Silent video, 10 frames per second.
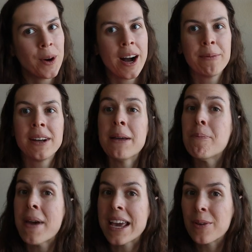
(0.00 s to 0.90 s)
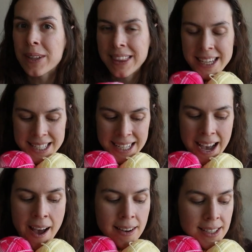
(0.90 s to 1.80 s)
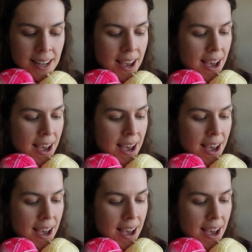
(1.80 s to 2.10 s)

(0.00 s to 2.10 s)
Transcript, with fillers: what I'm going to make with these yet.